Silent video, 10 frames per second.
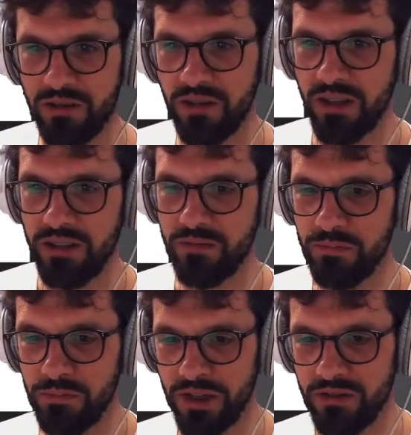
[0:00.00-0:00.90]
okay,
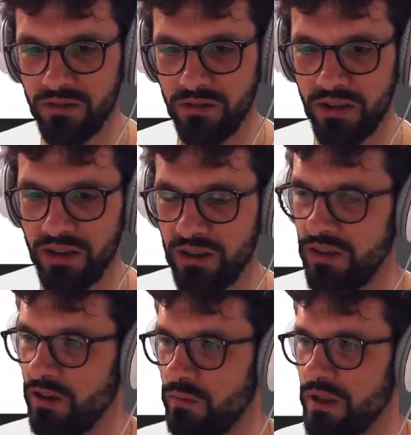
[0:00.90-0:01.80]
back to
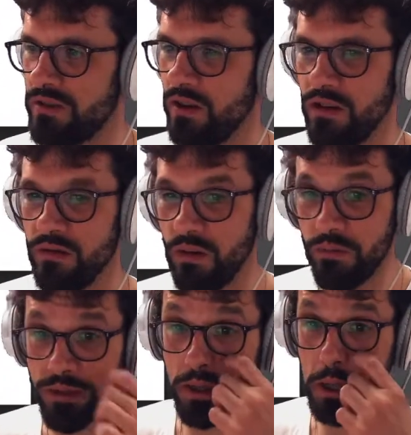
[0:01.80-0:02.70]
the normals. So
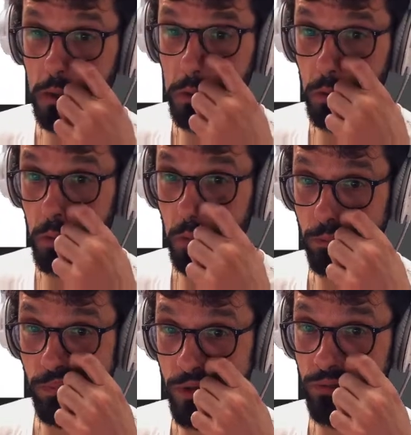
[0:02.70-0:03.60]
what we need to do
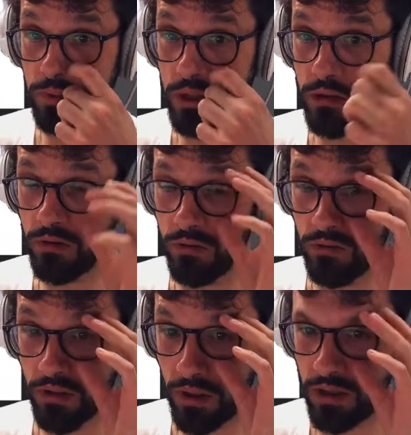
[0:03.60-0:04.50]
is we need to
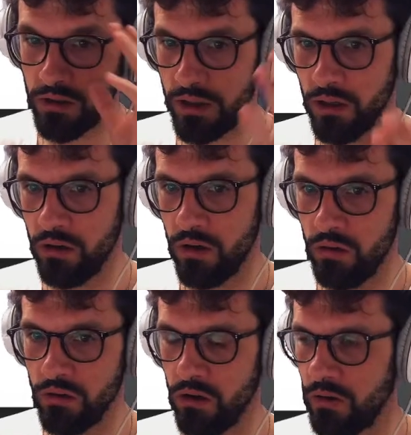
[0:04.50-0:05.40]
calculate our
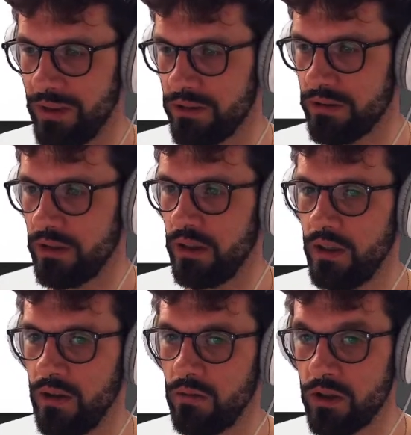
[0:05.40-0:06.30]
own normals,
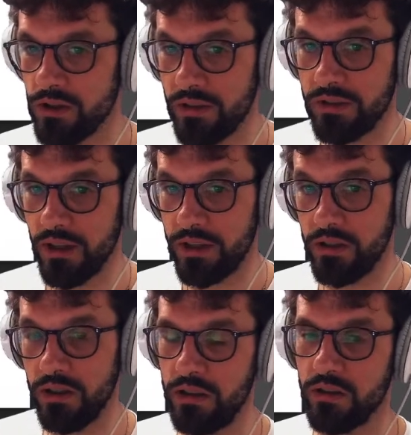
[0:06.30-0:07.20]
which is
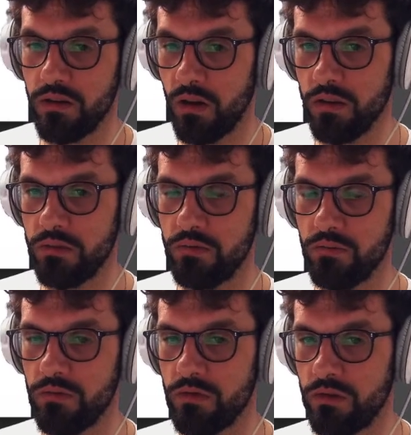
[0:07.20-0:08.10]
actually not
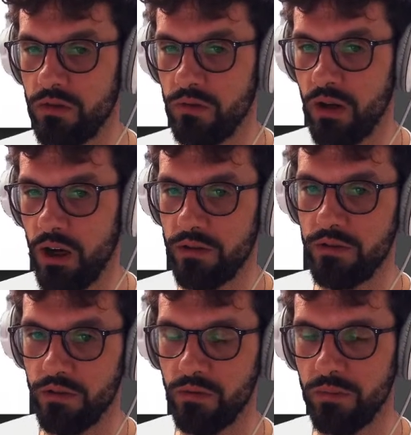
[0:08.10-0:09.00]
too hard
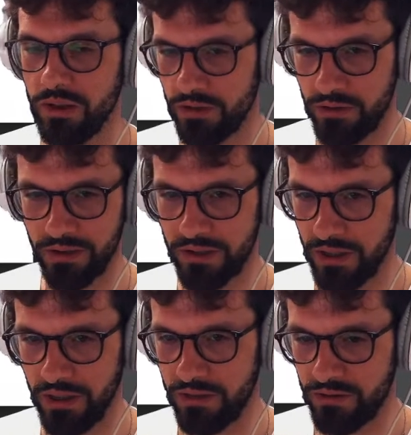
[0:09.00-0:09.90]
to do, but it's just
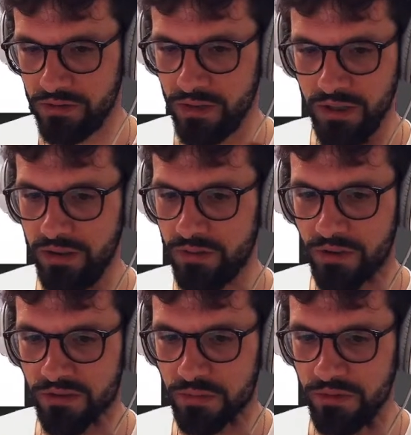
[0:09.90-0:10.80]
like I tried it
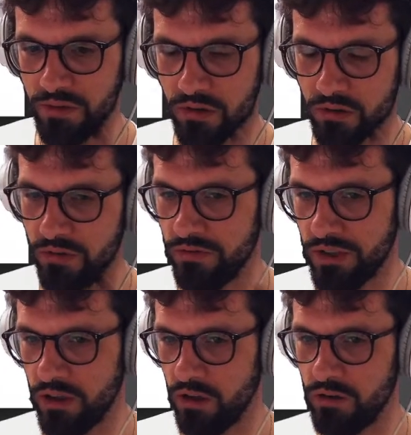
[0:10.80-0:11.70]
5 minutes ago, couldn't
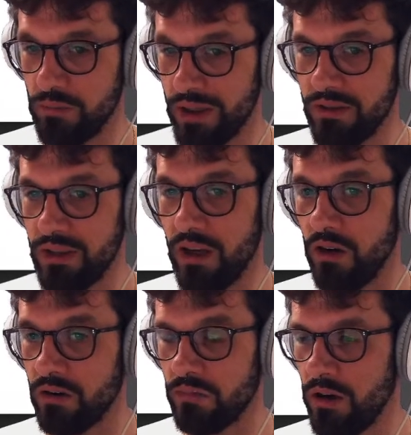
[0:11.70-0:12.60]
figure it out. So basically
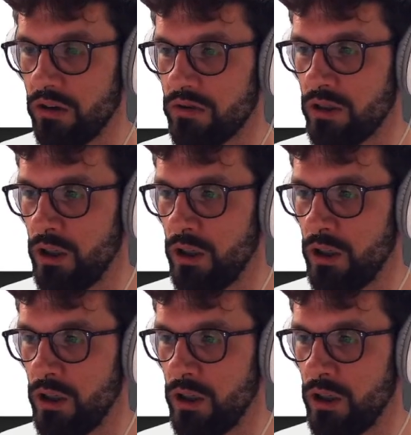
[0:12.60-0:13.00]
how it works